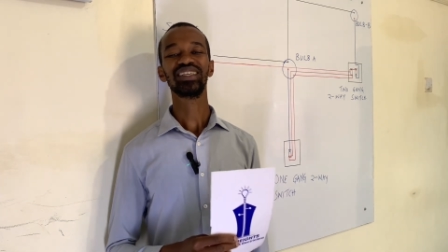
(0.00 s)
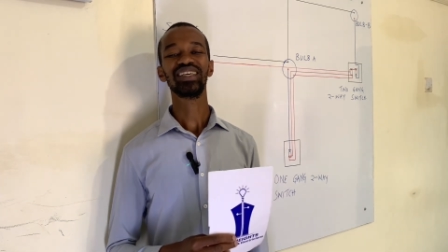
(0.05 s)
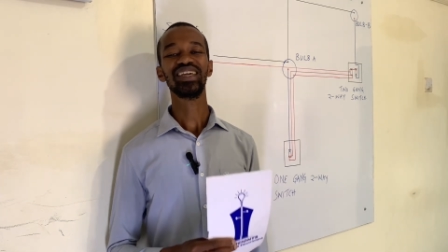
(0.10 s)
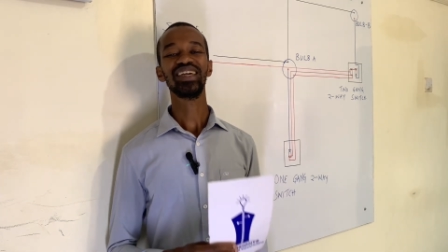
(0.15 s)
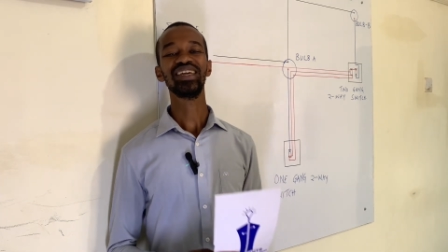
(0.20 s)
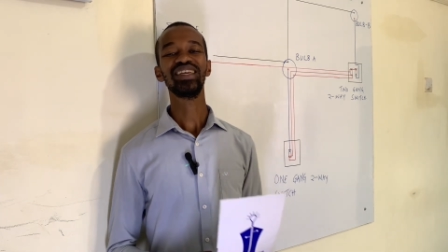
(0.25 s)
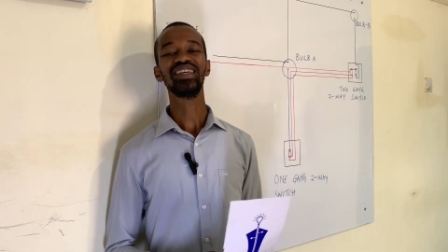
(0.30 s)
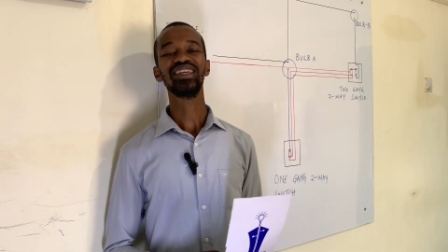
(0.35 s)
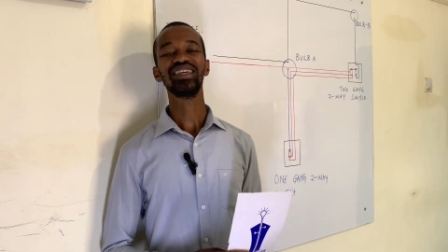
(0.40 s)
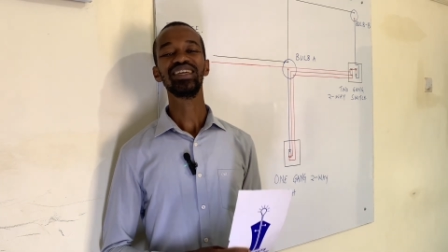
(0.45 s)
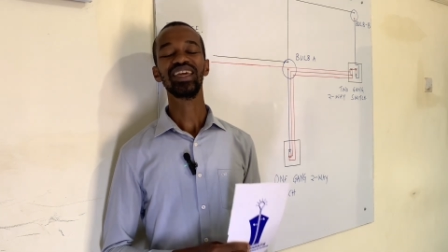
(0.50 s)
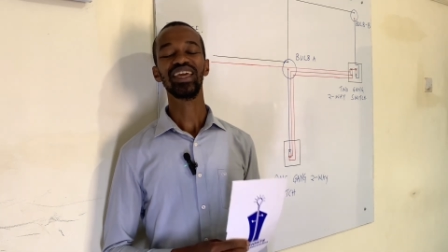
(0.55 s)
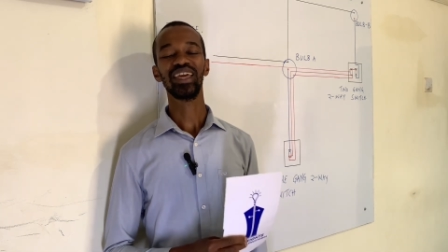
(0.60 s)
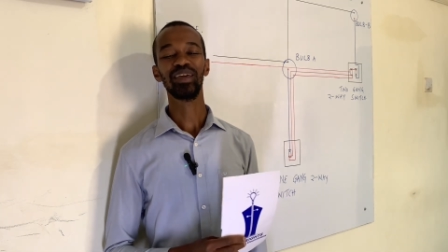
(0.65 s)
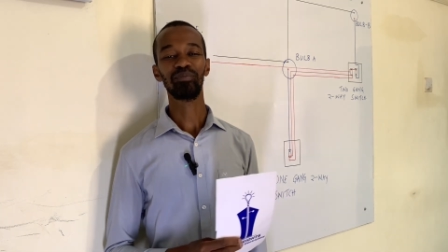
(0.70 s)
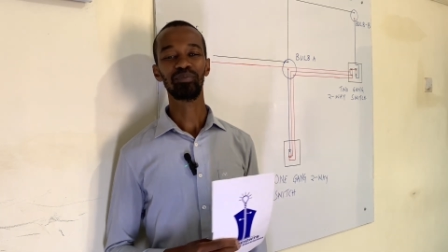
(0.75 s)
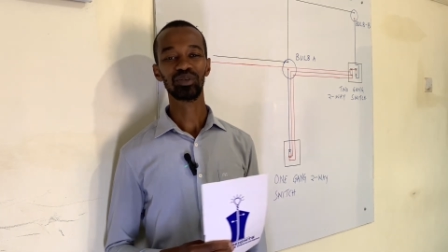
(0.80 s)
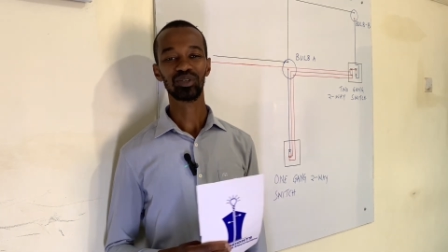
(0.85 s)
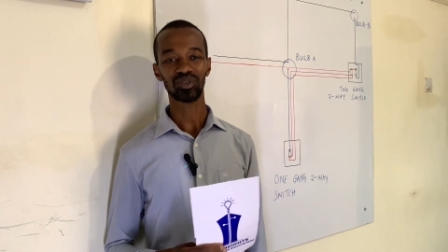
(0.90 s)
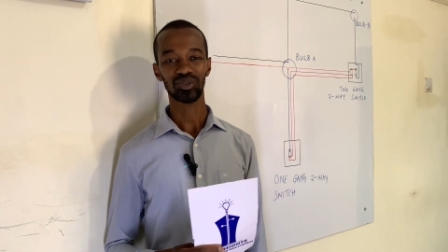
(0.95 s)
any
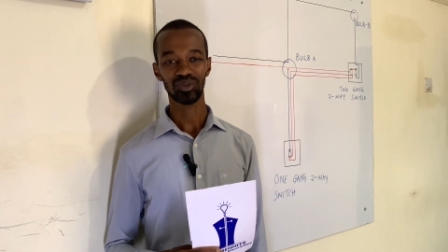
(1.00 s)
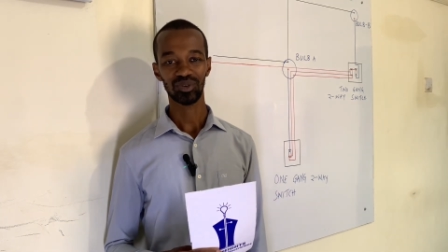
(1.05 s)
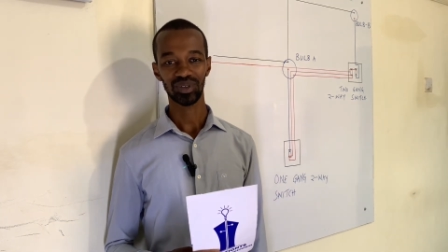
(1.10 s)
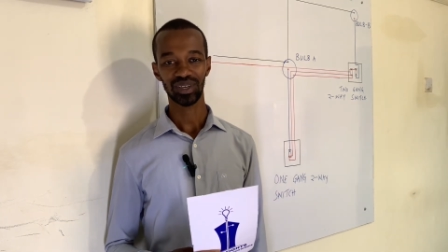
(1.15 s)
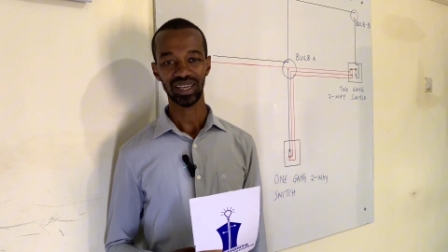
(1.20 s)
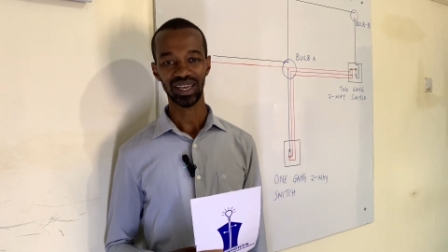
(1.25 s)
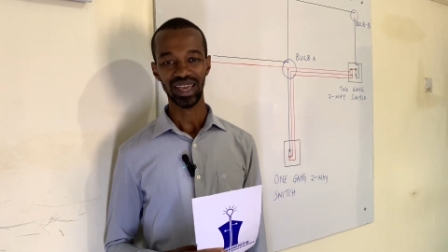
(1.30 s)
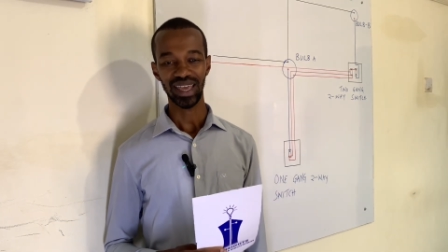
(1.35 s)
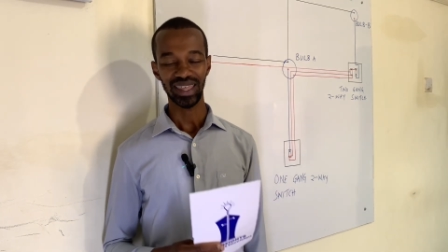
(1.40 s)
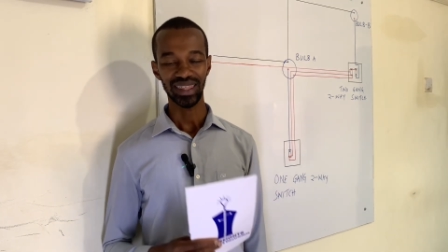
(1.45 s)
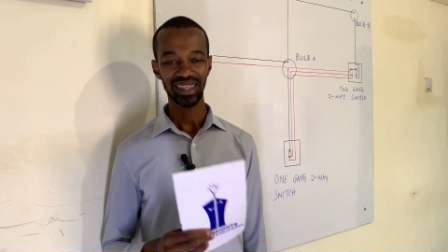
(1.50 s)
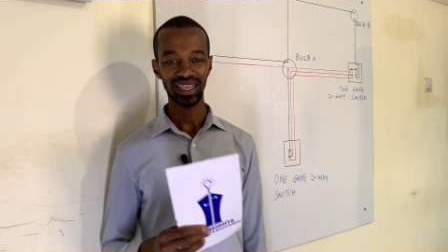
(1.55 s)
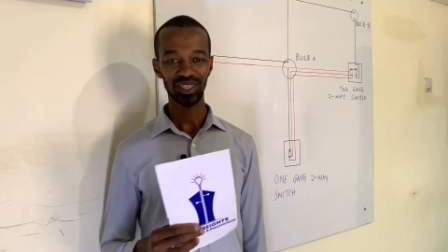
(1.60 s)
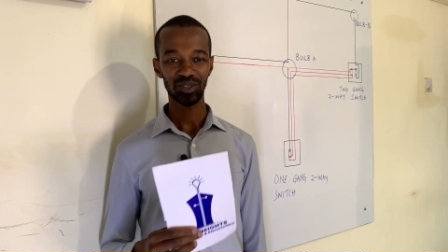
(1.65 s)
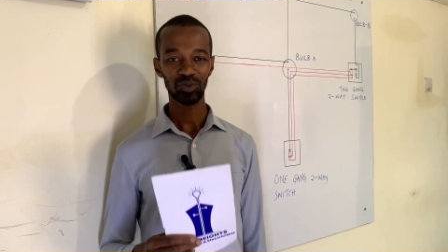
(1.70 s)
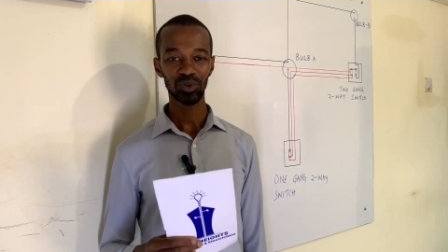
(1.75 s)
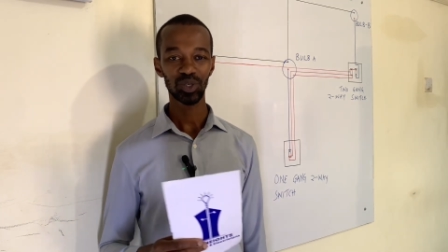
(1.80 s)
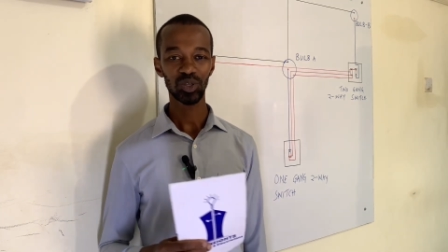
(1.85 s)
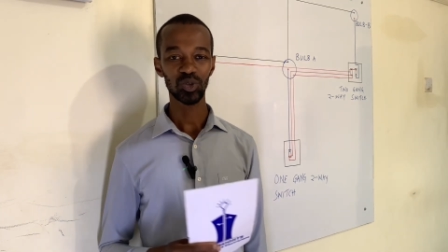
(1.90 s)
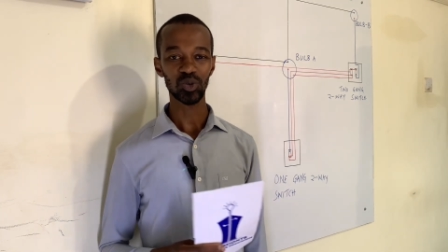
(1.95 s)
episode that
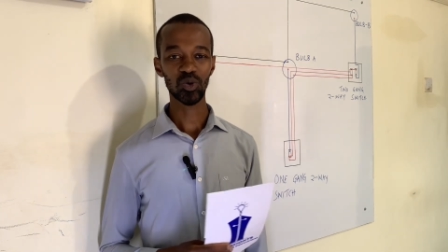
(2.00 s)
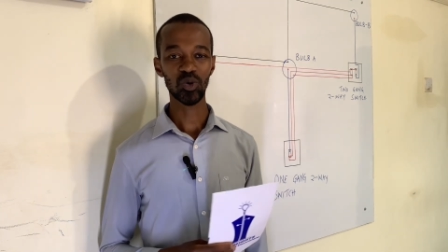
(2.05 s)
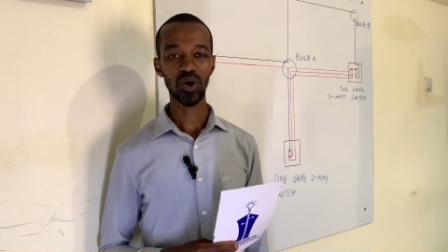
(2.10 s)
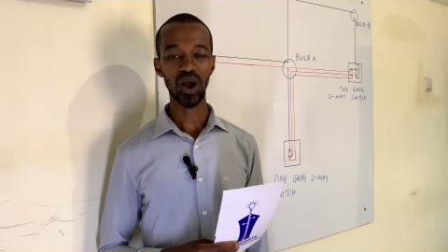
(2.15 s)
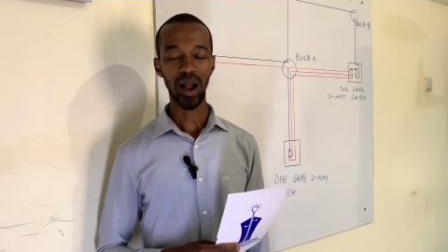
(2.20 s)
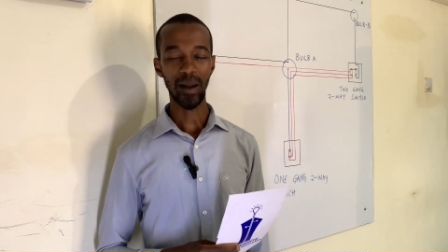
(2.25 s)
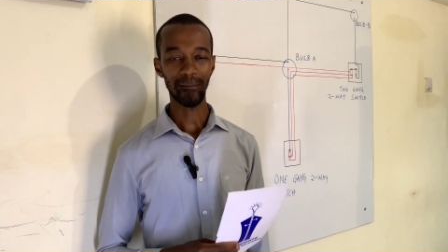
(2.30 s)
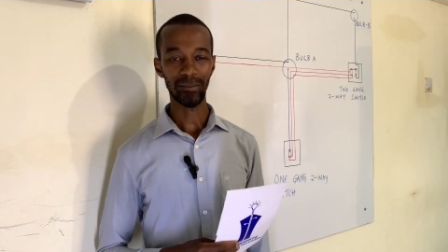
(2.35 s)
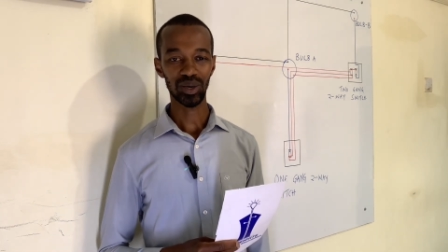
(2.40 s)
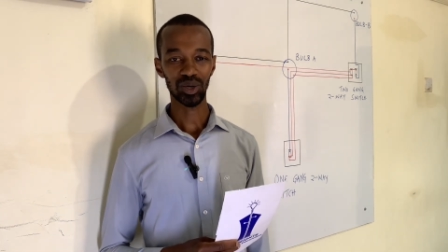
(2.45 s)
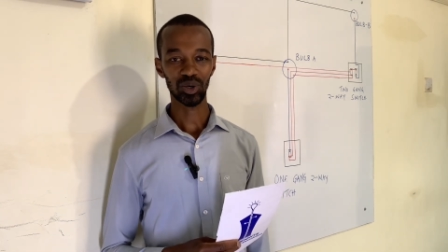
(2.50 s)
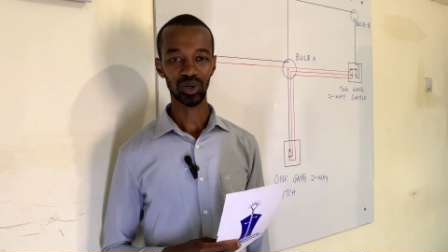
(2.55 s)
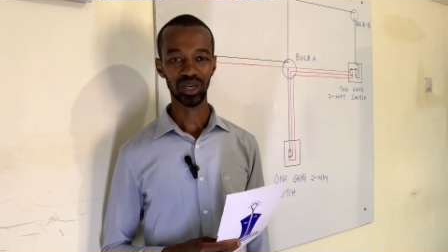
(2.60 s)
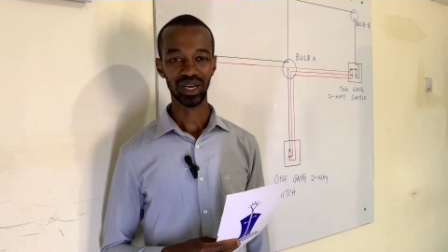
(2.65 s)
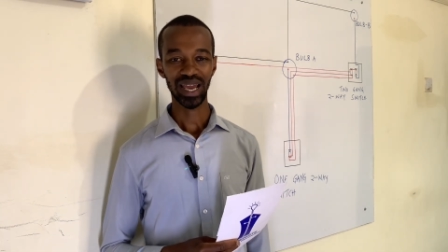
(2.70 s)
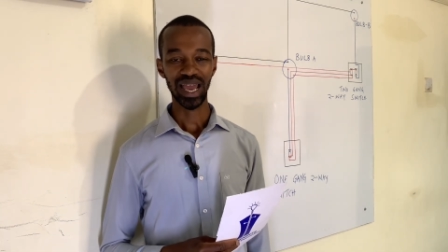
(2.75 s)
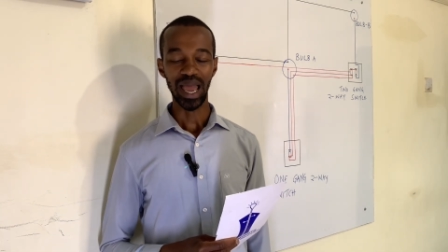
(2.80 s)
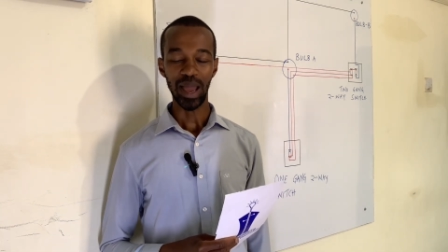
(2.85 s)
we do upload.